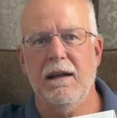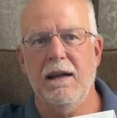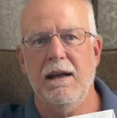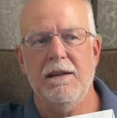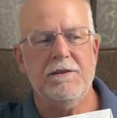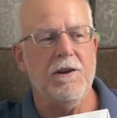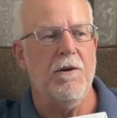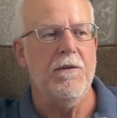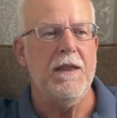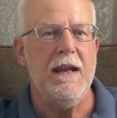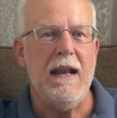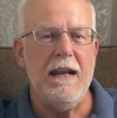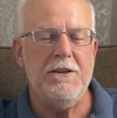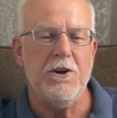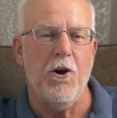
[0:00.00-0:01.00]
So then
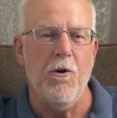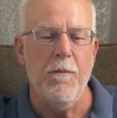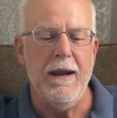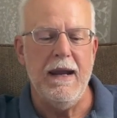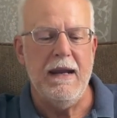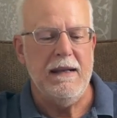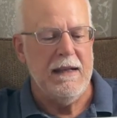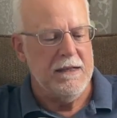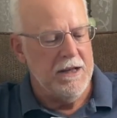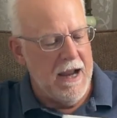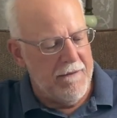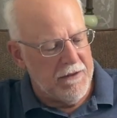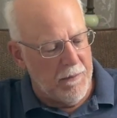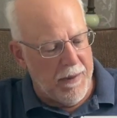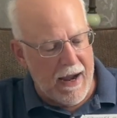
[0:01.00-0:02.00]
they told me that you
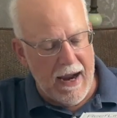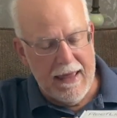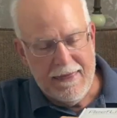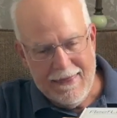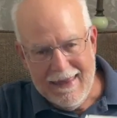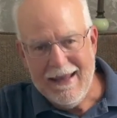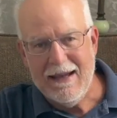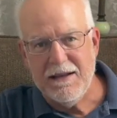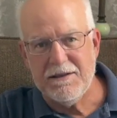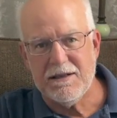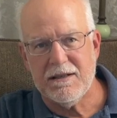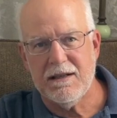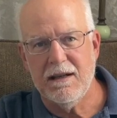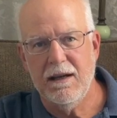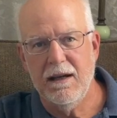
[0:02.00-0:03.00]
have to buy
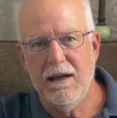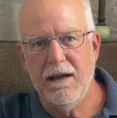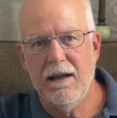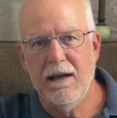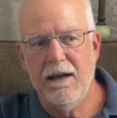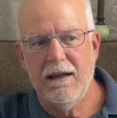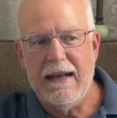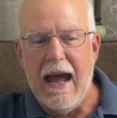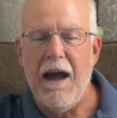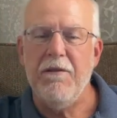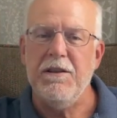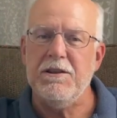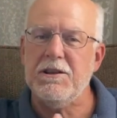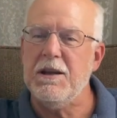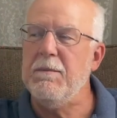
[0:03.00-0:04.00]
this. Now
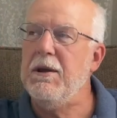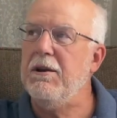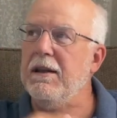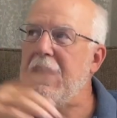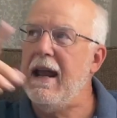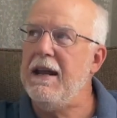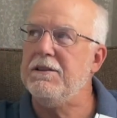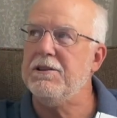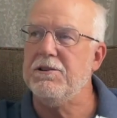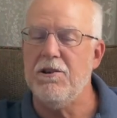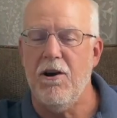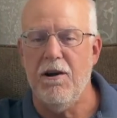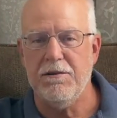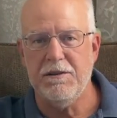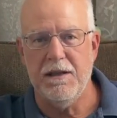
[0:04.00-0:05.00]
this communicates and
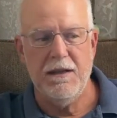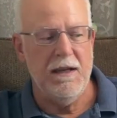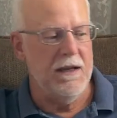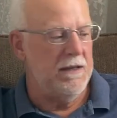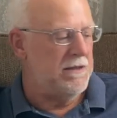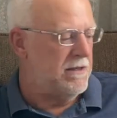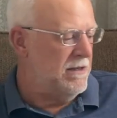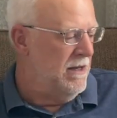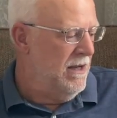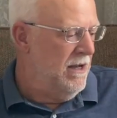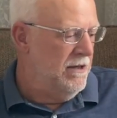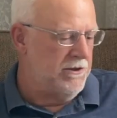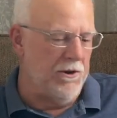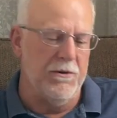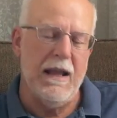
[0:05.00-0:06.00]
talks to this,
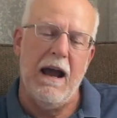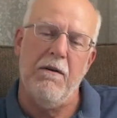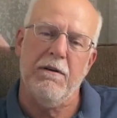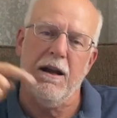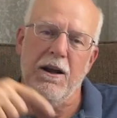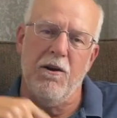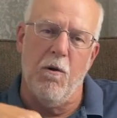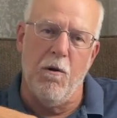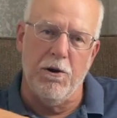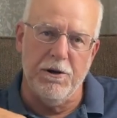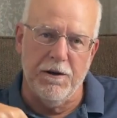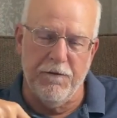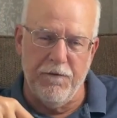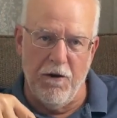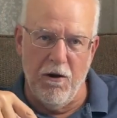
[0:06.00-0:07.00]
so now it can go on
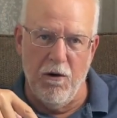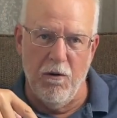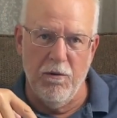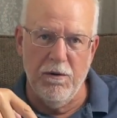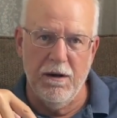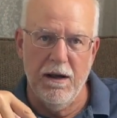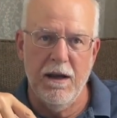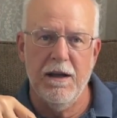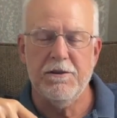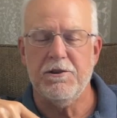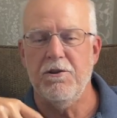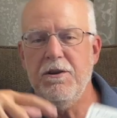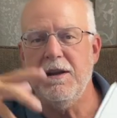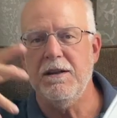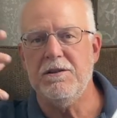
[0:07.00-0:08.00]
your phone, so
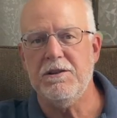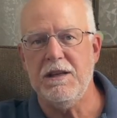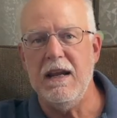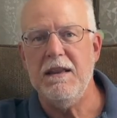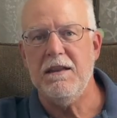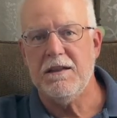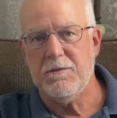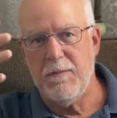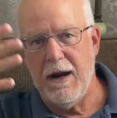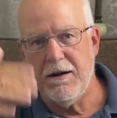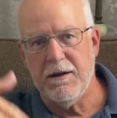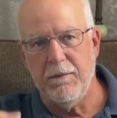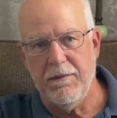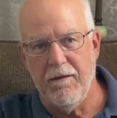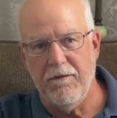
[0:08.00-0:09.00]
you can see the
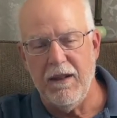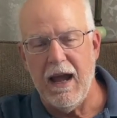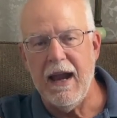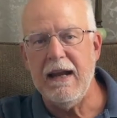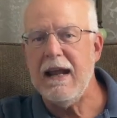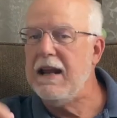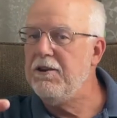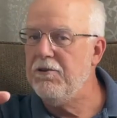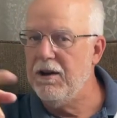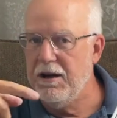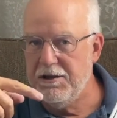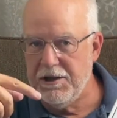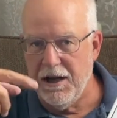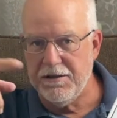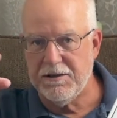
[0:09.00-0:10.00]
spectrum of light, and you can
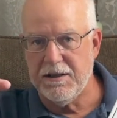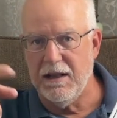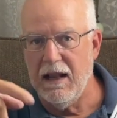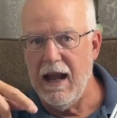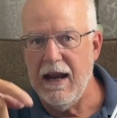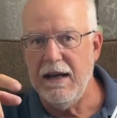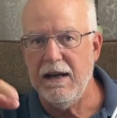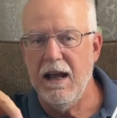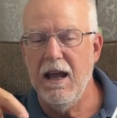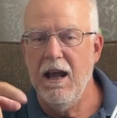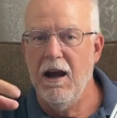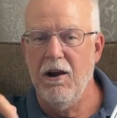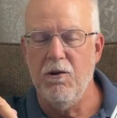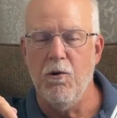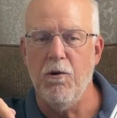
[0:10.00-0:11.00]
adjust the light
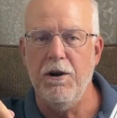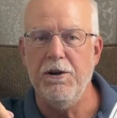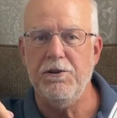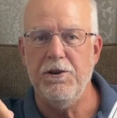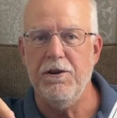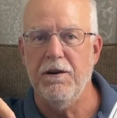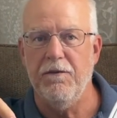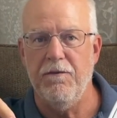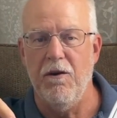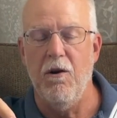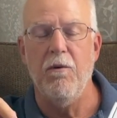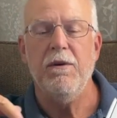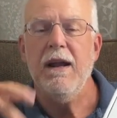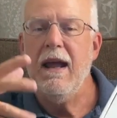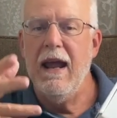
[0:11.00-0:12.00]
according to your
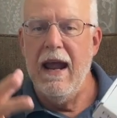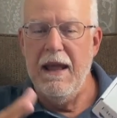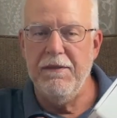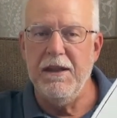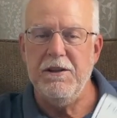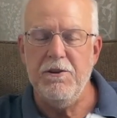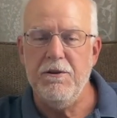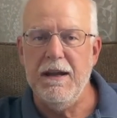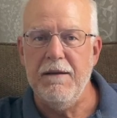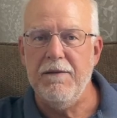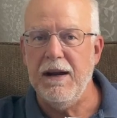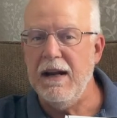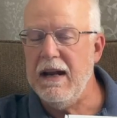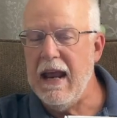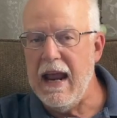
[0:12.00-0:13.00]
phone, and then you give it
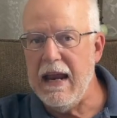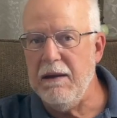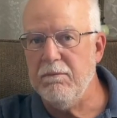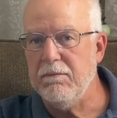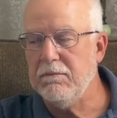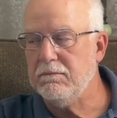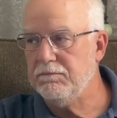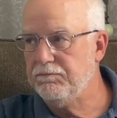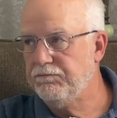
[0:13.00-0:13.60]
a name.